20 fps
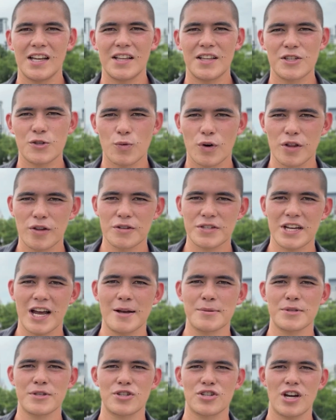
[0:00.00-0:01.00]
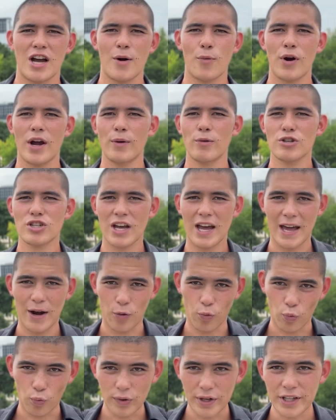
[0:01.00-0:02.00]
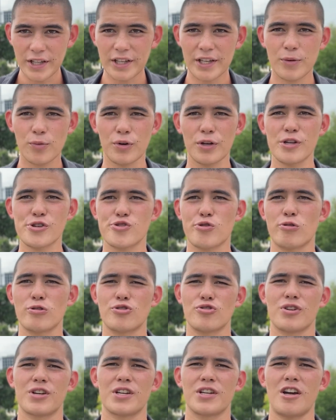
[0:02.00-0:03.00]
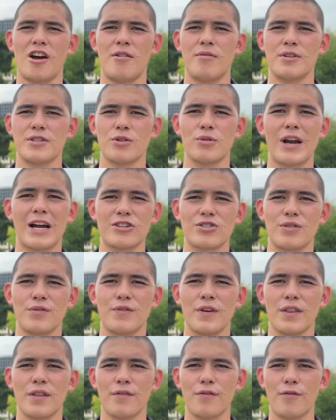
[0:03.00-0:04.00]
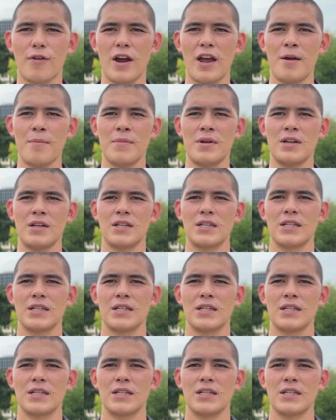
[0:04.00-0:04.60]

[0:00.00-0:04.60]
This is one of those times of the shot where I wish I had a really, really short string kendama so it would actually fit in the frame.